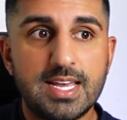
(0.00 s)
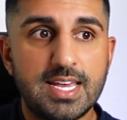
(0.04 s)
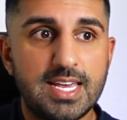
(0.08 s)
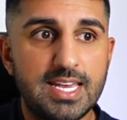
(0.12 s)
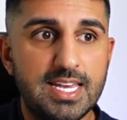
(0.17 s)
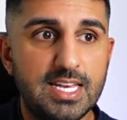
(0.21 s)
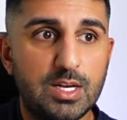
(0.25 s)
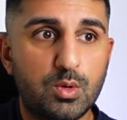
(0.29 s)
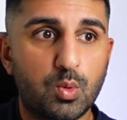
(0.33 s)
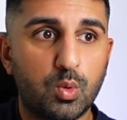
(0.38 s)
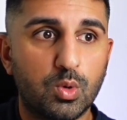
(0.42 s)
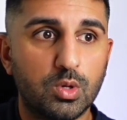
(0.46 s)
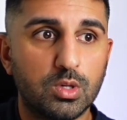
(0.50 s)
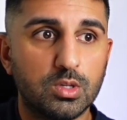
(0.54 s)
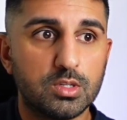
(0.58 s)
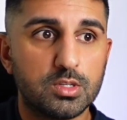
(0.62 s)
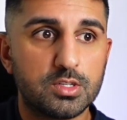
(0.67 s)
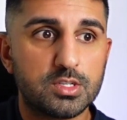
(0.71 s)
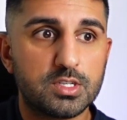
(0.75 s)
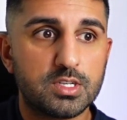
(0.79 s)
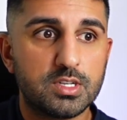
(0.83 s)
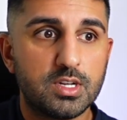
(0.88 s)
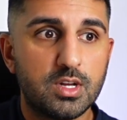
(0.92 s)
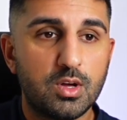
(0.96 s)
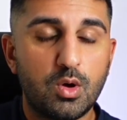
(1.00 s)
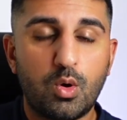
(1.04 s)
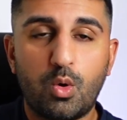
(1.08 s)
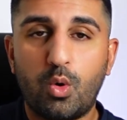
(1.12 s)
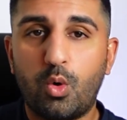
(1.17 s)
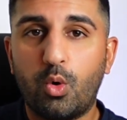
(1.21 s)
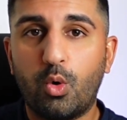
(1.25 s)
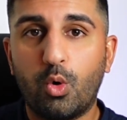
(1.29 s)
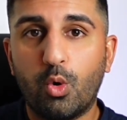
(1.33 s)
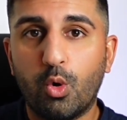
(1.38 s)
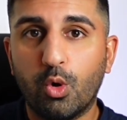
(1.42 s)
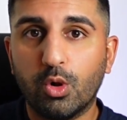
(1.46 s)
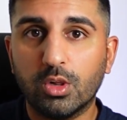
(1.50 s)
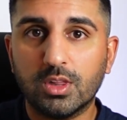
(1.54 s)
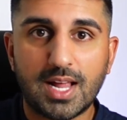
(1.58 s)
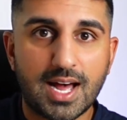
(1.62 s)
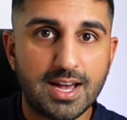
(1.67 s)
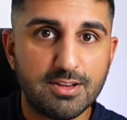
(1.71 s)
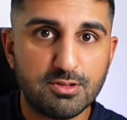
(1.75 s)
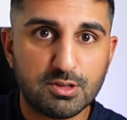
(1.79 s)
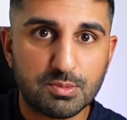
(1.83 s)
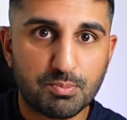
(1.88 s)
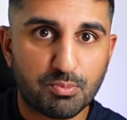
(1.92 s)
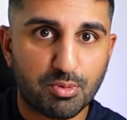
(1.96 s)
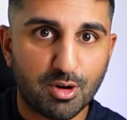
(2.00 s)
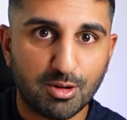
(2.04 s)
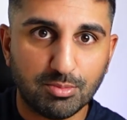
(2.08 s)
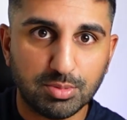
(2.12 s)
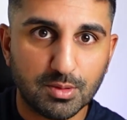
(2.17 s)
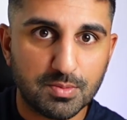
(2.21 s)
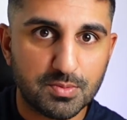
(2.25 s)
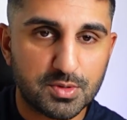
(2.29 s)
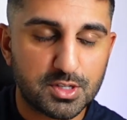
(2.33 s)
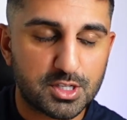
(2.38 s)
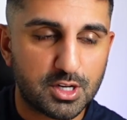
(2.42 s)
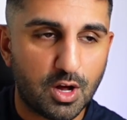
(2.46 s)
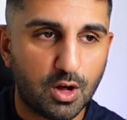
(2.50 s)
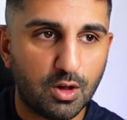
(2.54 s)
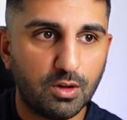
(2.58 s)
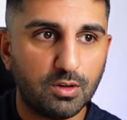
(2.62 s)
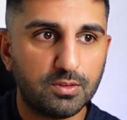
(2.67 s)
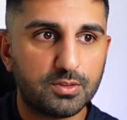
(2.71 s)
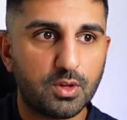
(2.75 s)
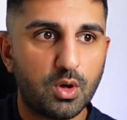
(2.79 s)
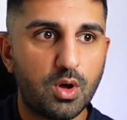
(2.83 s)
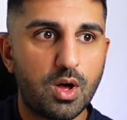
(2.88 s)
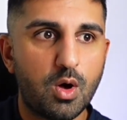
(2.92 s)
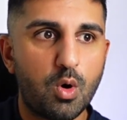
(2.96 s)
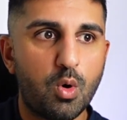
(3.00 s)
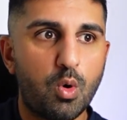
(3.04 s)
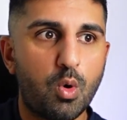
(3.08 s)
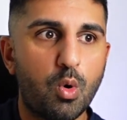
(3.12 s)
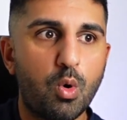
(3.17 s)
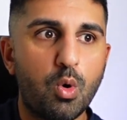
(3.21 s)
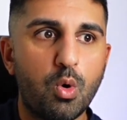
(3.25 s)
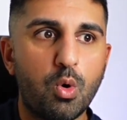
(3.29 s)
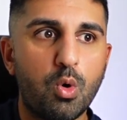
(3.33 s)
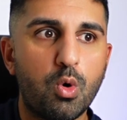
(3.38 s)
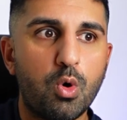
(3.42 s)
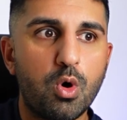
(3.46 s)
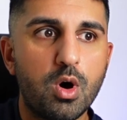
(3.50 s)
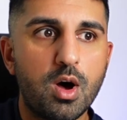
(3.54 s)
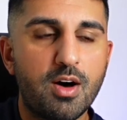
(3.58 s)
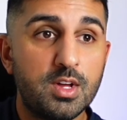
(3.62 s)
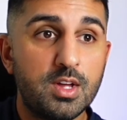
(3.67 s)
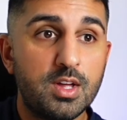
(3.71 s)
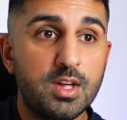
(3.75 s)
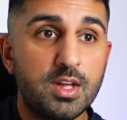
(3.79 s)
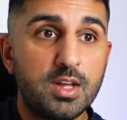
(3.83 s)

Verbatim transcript: equals all life's problems solved or